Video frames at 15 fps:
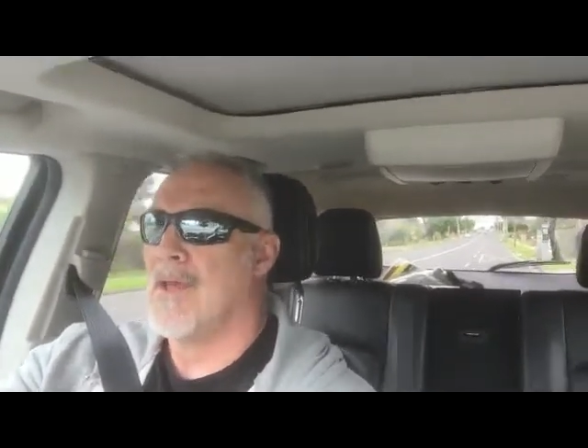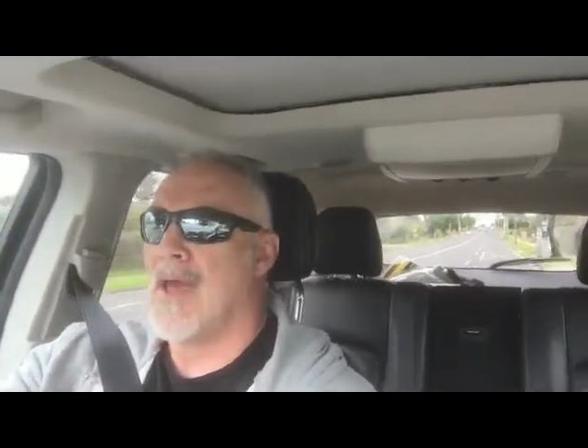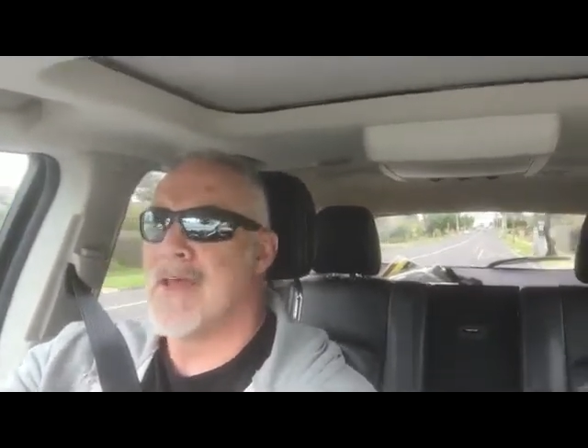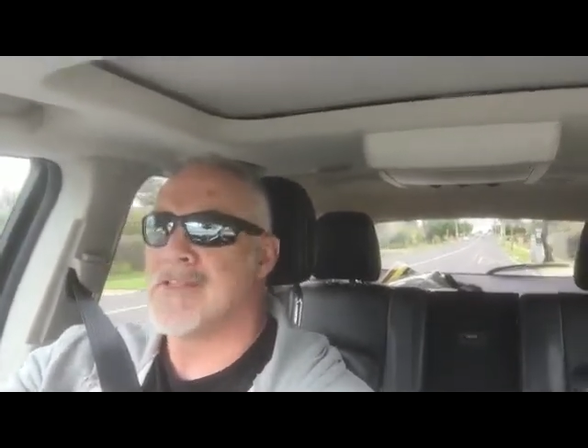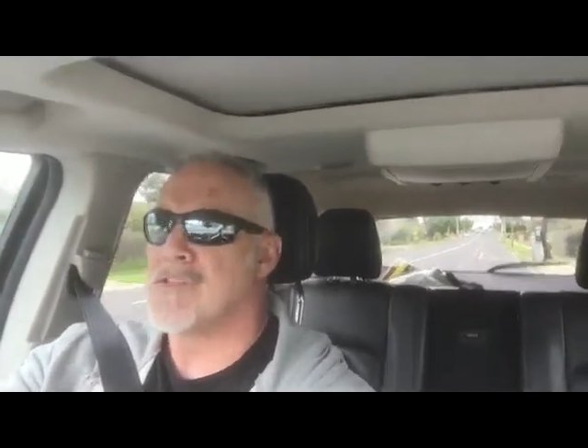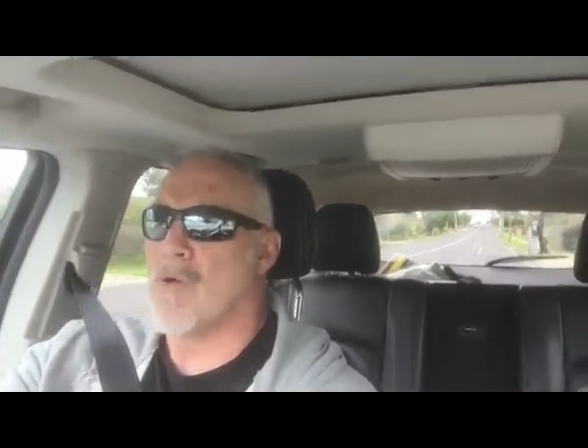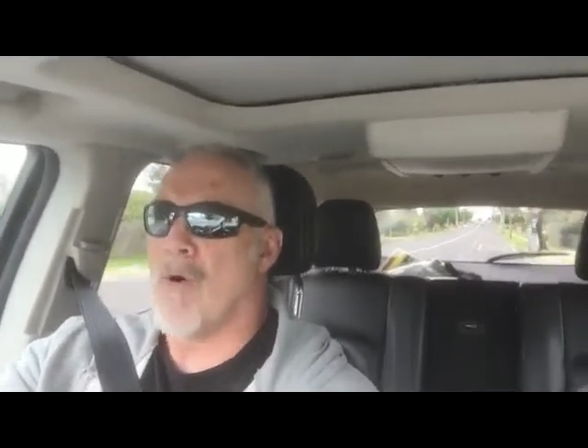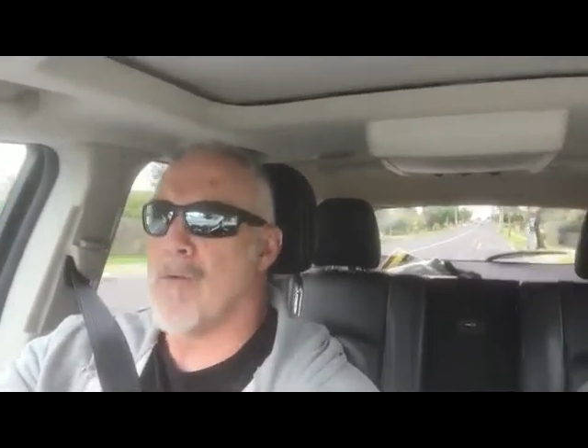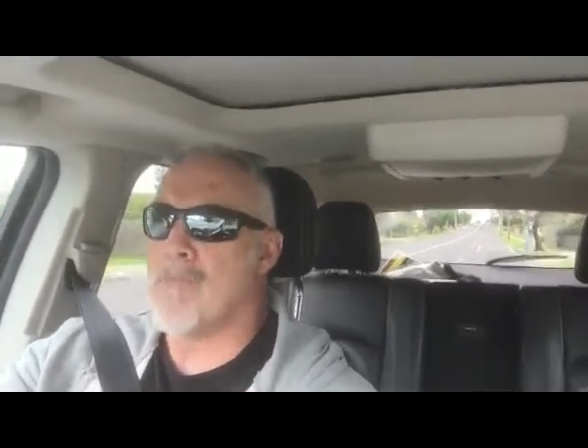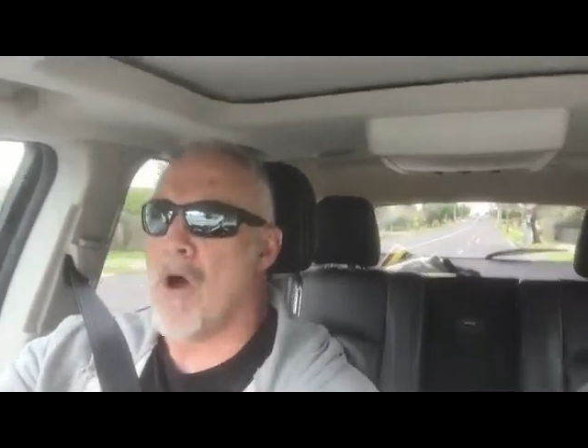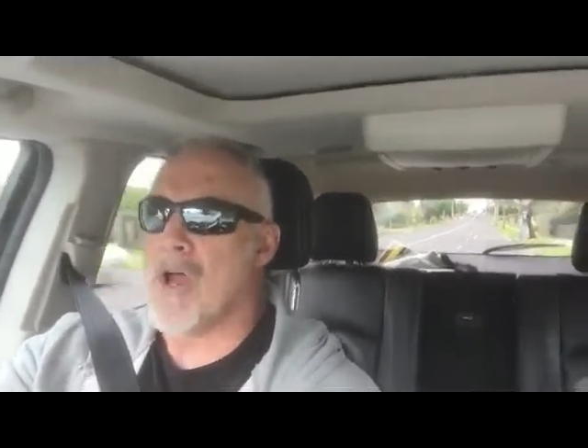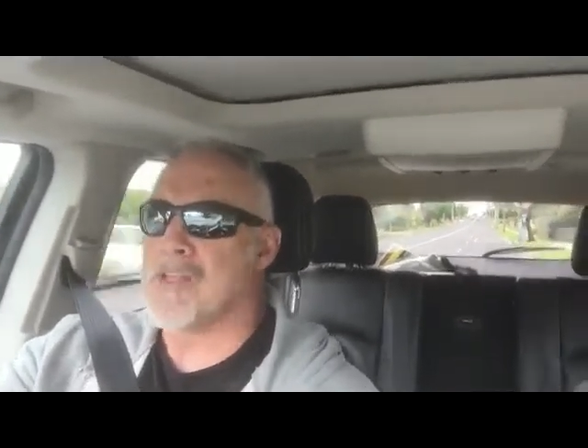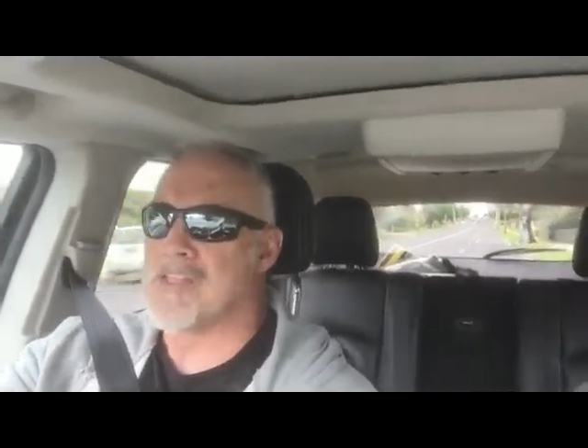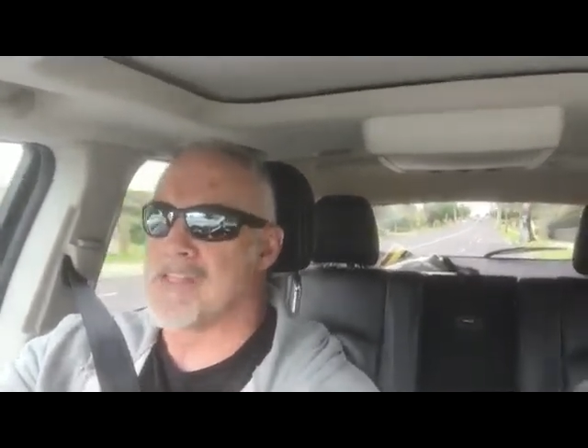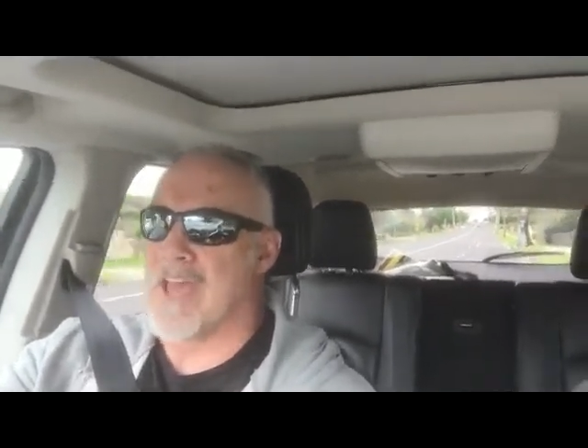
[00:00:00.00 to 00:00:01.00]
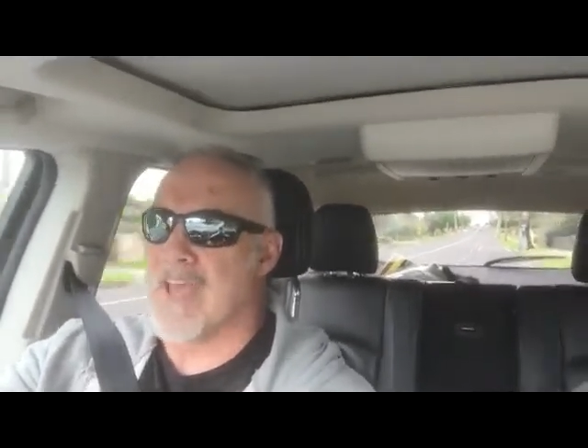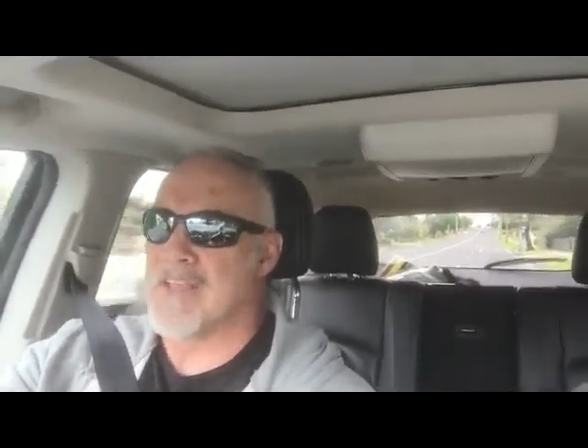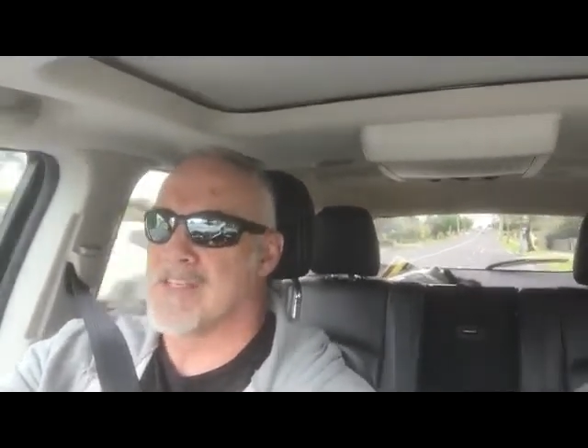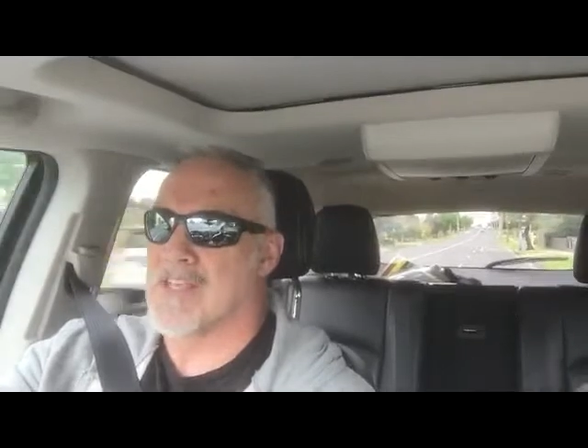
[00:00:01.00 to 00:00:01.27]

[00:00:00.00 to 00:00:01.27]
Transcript: And so I might say